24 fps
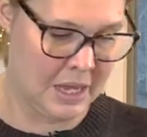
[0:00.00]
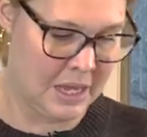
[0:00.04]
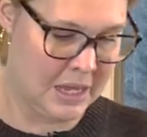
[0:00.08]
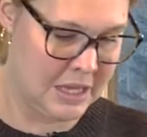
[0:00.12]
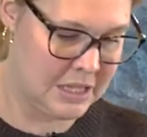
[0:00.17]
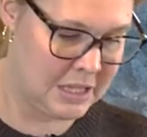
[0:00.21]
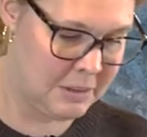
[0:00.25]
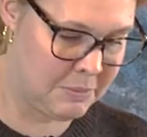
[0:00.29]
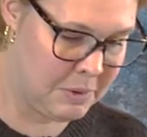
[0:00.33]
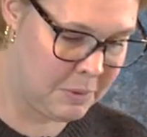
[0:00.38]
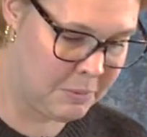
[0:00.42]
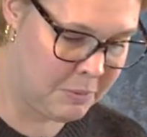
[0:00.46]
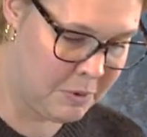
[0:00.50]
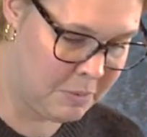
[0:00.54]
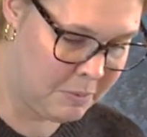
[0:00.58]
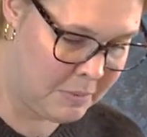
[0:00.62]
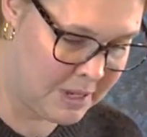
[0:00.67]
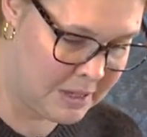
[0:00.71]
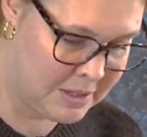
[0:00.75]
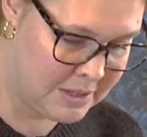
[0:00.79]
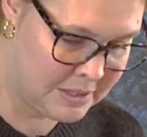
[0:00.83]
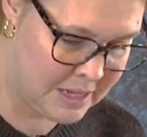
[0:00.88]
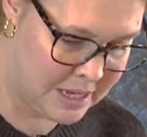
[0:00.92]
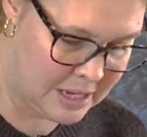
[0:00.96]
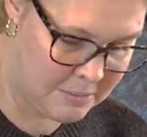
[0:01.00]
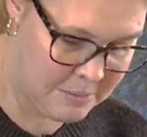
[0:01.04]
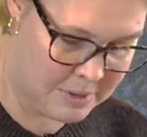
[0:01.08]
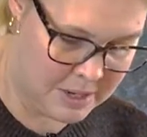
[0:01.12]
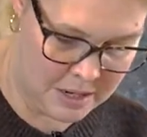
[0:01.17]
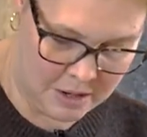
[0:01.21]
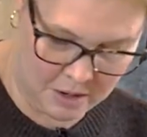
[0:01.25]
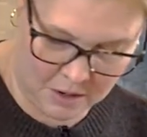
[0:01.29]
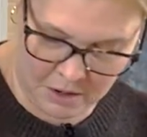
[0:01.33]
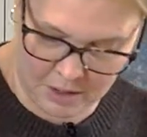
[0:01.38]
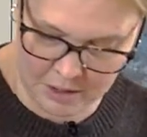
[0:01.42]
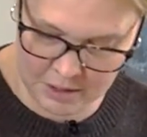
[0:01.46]
So I'm going to put my
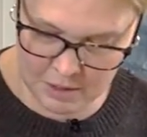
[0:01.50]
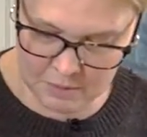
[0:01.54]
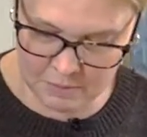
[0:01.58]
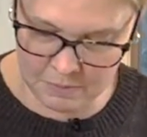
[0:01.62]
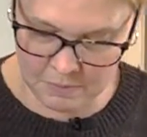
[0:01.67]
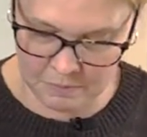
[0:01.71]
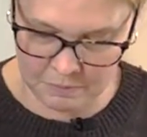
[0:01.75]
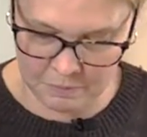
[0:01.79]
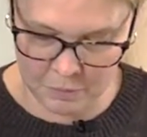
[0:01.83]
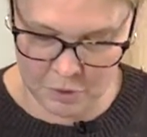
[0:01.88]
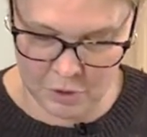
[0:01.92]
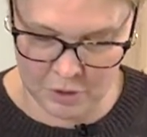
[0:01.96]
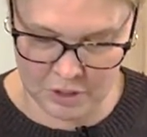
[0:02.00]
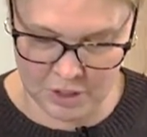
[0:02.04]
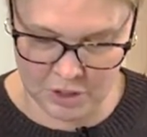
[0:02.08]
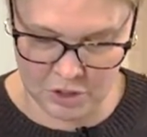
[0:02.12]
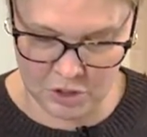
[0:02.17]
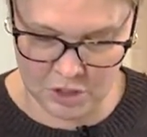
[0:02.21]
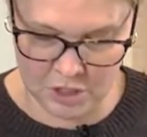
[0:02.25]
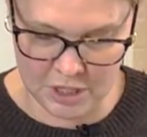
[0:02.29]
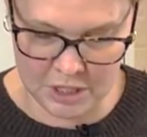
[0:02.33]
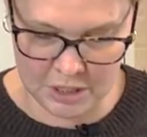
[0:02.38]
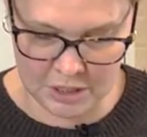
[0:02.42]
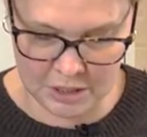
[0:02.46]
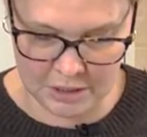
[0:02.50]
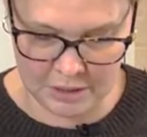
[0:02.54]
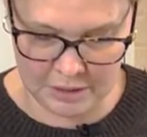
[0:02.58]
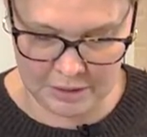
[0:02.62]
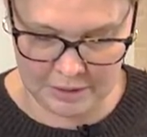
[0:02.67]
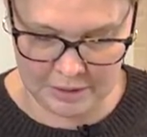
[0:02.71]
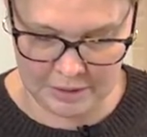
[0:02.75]
salmon on the cookie sheet